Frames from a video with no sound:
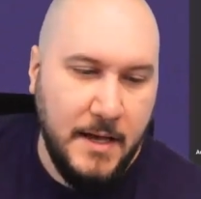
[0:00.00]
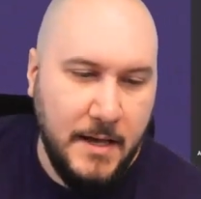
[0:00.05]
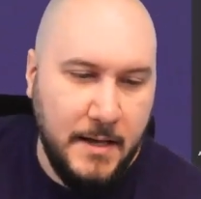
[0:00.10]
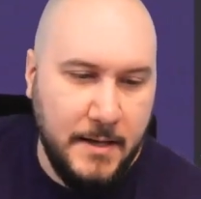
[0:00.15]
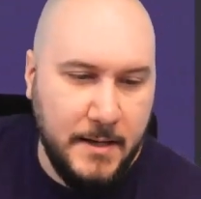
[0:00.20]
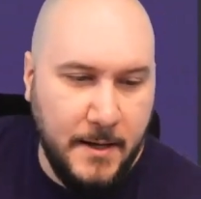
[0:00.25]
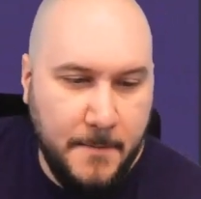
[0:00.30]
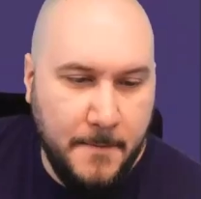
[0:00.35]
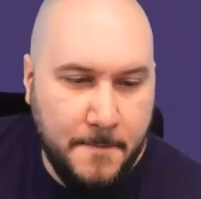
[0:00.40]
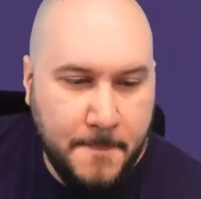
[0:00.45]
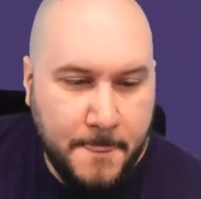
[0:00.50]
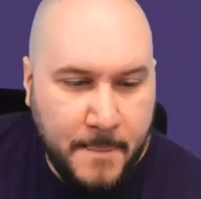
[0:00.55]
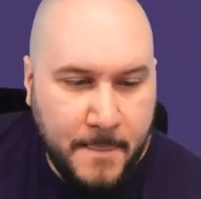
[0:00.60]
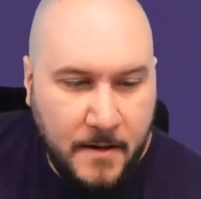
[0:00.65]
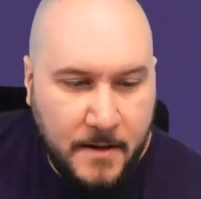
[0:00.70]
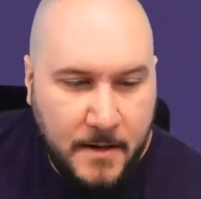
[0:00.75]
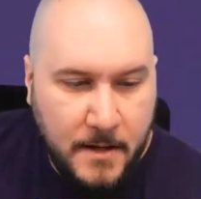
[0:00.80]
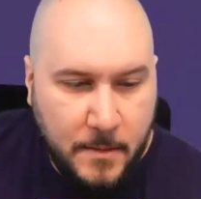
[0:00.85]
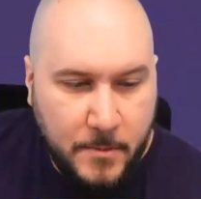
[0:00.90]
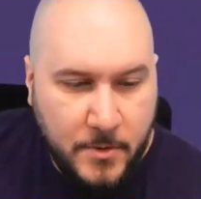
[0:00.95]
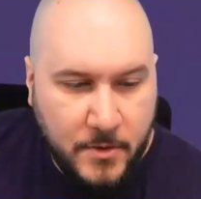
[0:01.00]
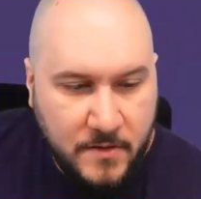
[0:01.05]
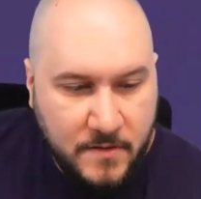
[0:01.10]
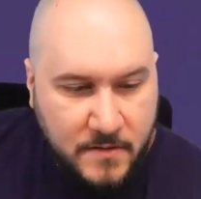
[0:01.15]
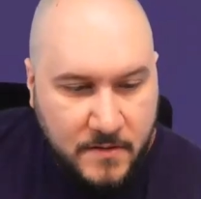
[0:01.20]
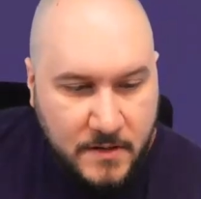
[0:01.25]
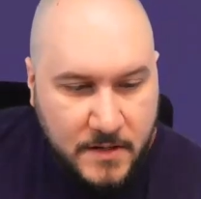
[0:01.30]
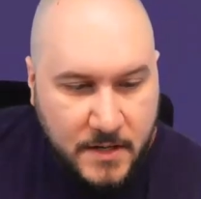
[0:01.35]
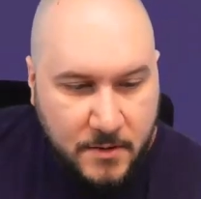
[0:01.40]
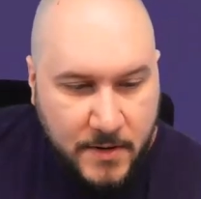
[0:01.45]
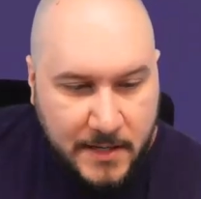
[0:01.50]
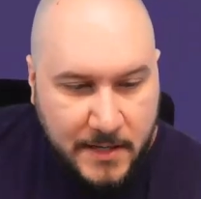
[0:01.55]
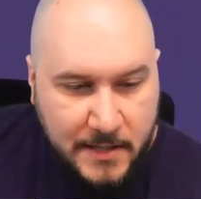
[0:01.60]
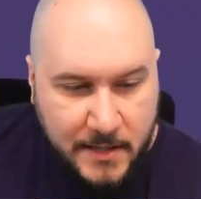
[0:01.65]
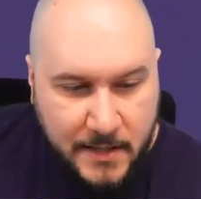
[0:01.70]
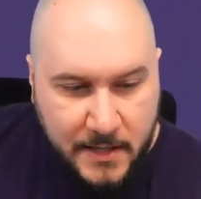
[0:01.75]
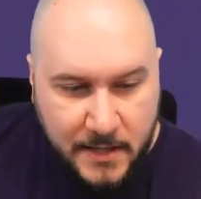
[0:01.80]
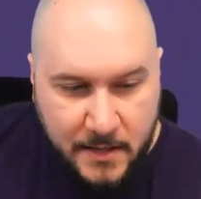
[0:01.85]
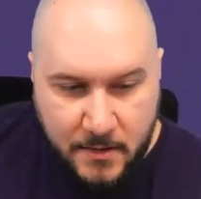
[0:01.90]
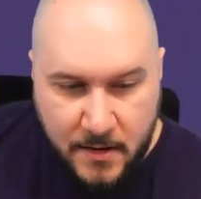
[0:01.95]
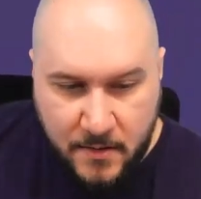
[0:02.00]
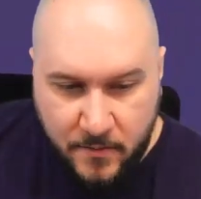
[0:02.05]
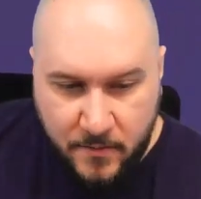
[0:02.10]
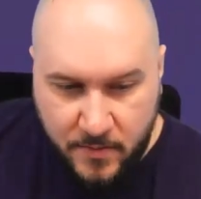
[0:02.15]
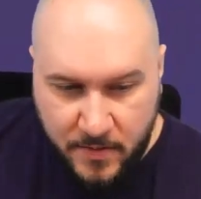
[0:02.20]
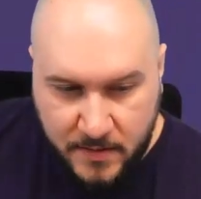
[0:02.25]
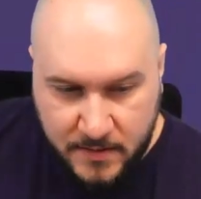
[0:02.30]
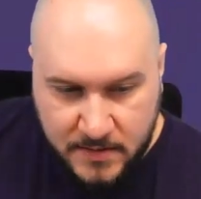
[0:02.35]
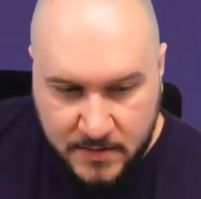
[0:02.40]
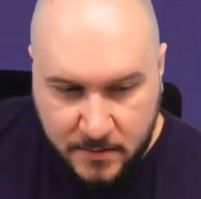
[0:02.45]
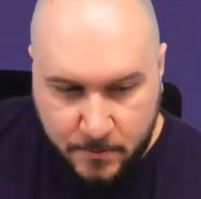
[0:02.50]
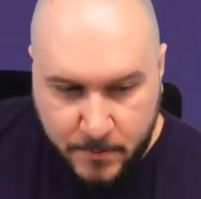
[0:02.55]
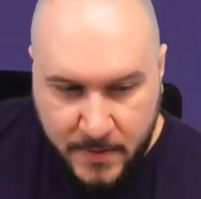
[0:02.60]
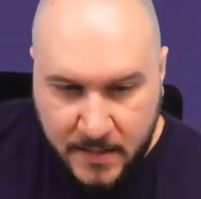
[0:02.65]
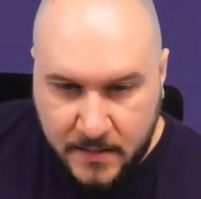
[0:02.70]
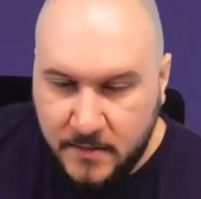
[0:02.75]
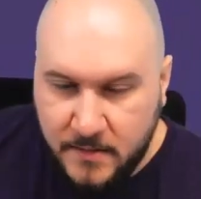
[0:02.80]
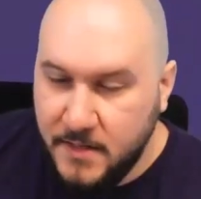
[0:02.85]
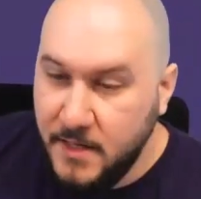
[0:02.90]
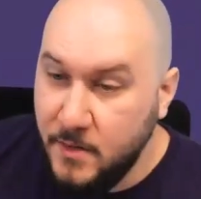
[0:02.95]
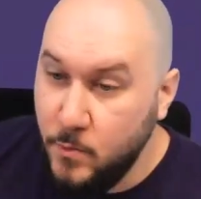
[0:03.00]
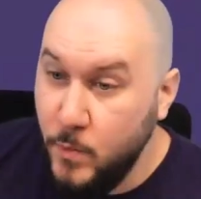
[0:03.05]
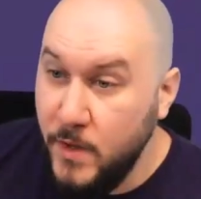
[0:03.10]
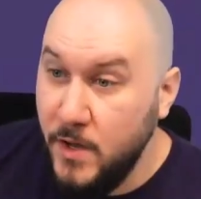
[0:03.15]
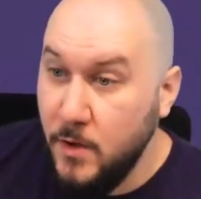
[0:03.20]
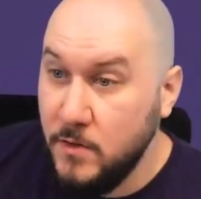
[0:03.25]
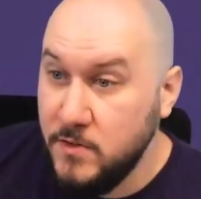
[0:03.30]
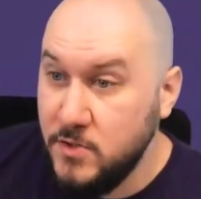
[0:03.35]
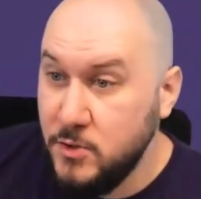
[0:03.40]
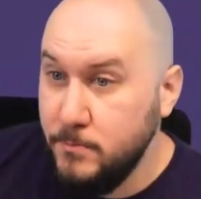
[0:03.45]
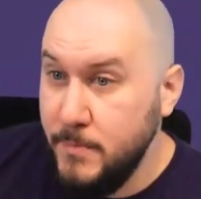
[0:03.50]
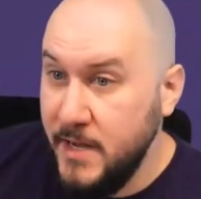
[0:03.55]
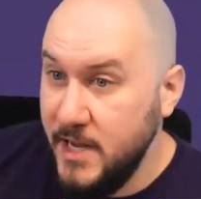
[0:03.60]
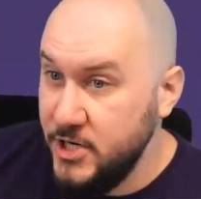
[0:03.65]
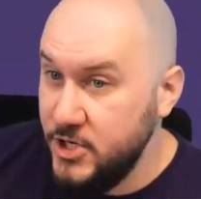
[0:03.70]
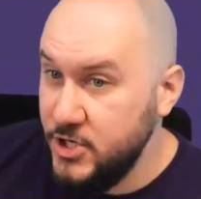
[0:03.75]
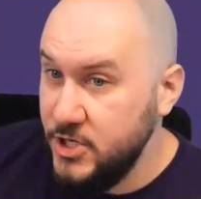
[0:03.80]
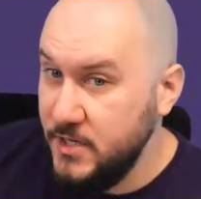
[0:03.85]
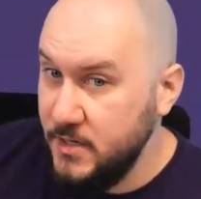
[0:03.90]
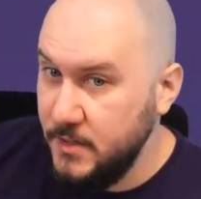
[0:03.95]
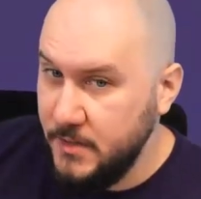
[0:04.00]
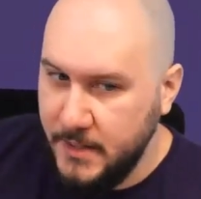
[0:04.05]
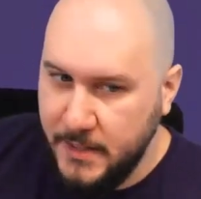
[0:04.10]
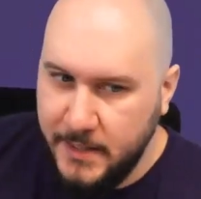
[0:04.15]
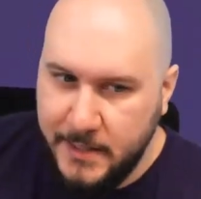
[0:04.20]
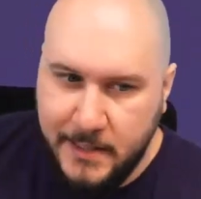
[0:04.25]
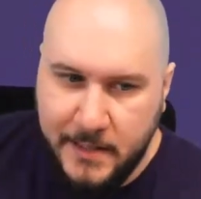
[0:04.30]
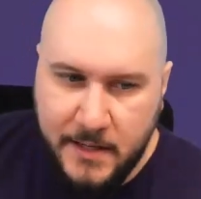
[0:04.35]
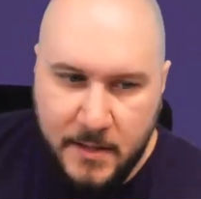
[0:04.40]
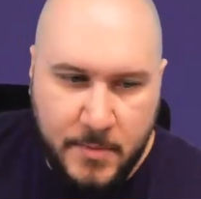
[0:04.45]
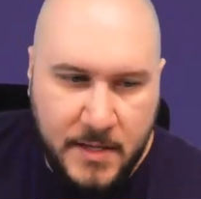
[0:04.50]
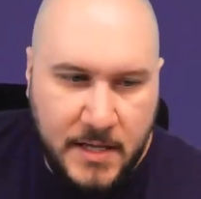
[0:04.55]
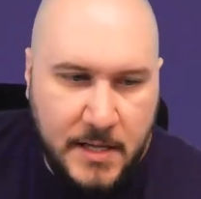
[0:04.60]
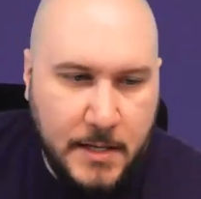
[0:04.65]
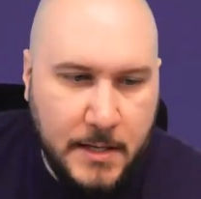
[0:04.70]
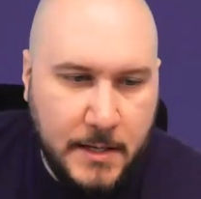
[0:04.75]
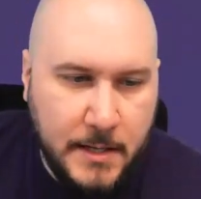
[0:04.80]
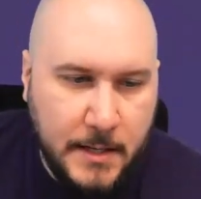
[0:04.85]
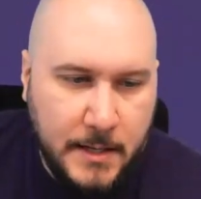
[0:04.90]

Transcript: Yeah, you can see directly here everything is segmented, that we also mentioned the DentalDB.